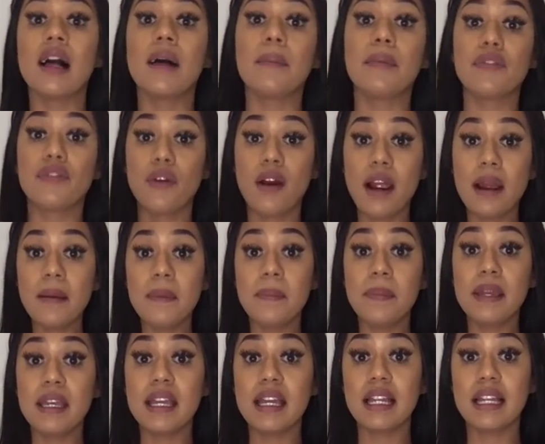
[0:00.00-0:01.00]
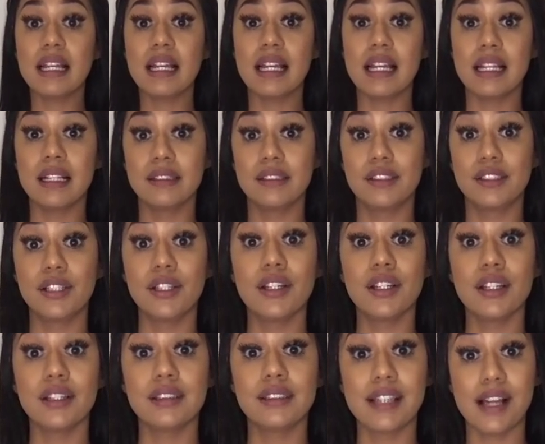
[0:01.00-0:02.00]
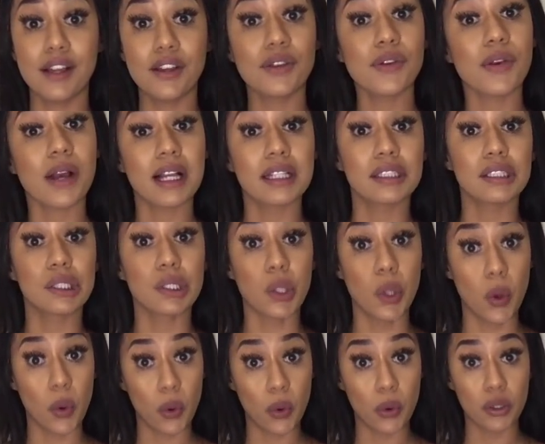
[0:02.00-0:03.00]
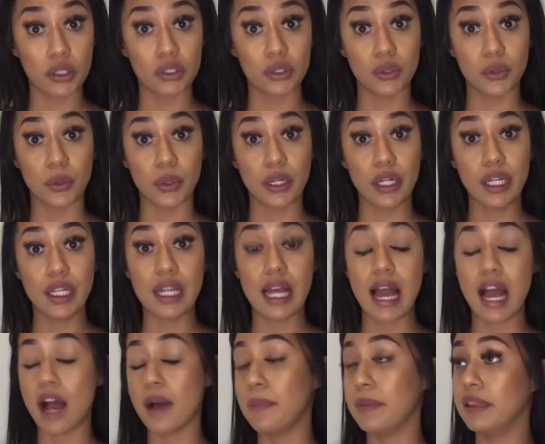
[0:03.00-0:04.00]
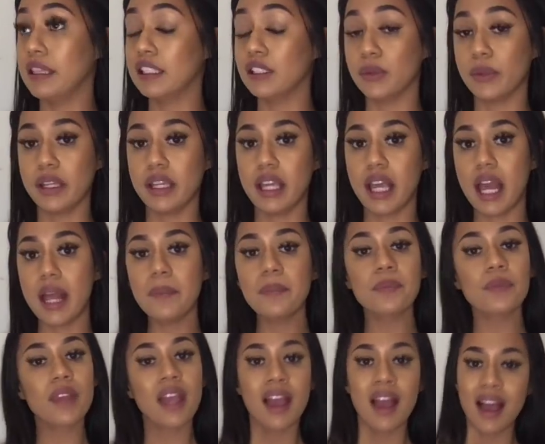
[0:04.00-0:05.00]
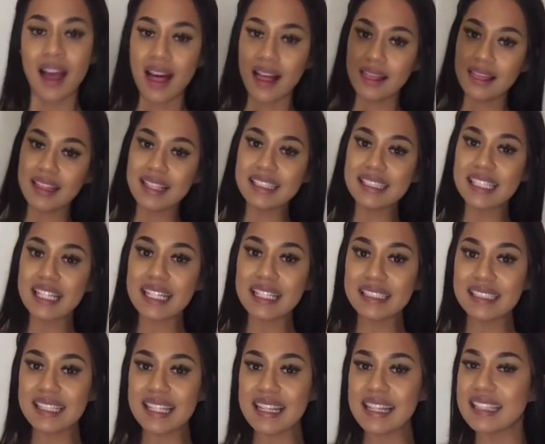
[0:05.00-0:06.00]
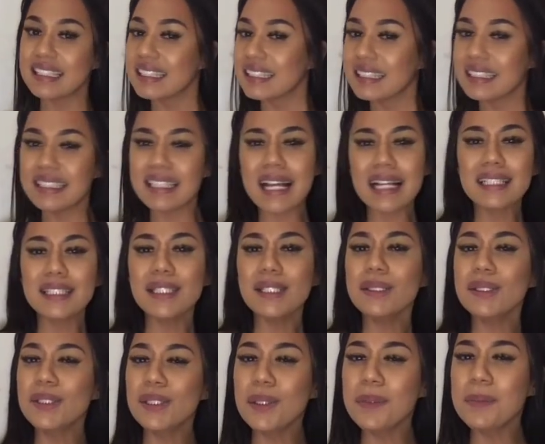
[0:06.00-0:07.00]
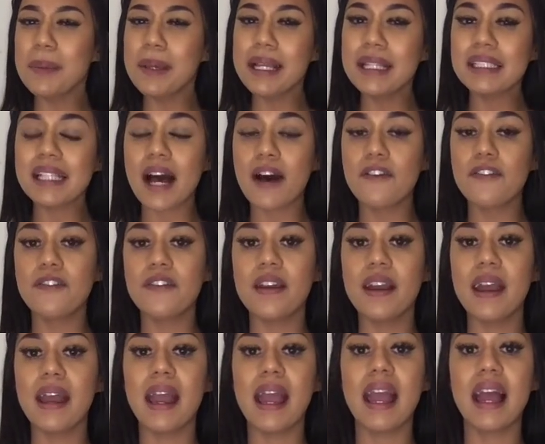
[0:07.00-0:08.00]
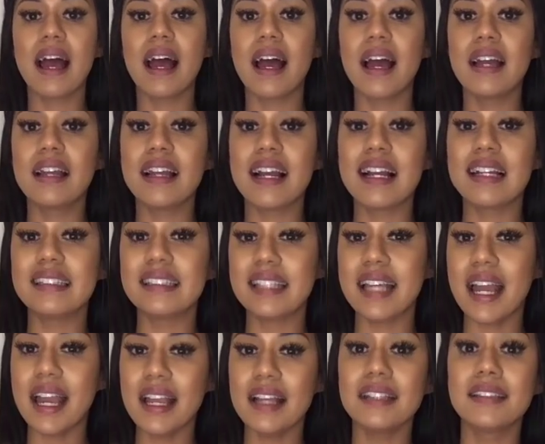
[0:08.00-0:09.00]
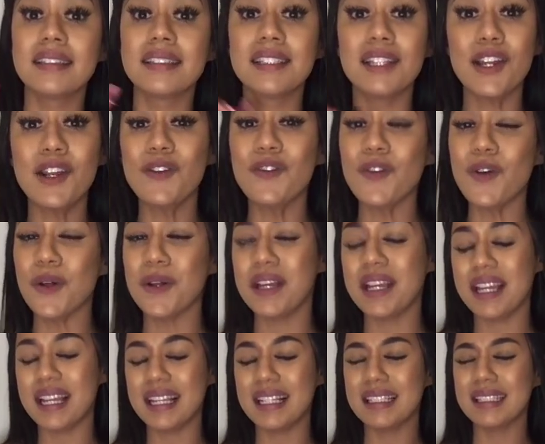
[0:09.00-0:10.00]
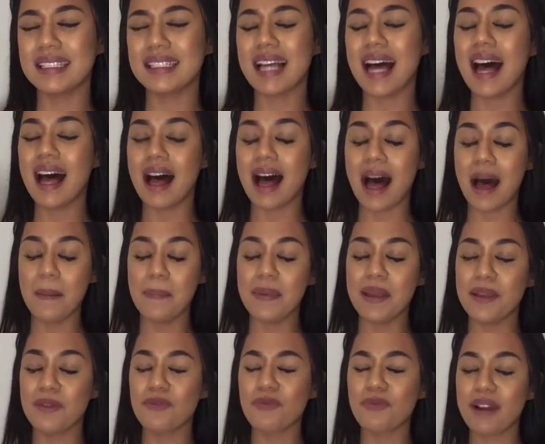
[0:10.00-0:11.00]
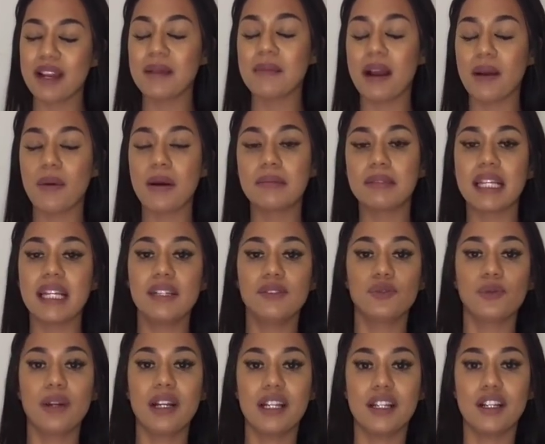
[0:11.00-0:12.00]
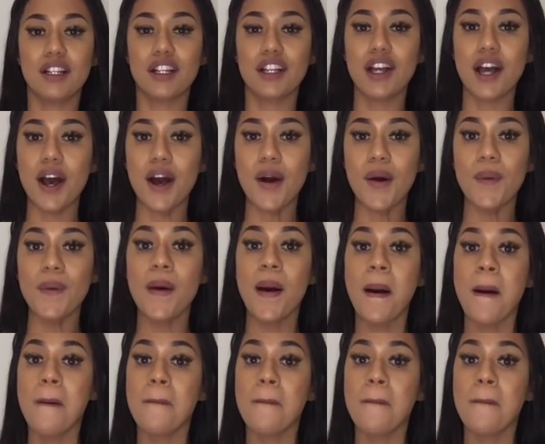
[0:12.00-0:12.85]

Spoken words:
Before I begin into telling you guys this little horror story that happened this weekend, let's get into this sexy two-piece outfit. And Taste Sinful is up and running. My website is ready to go.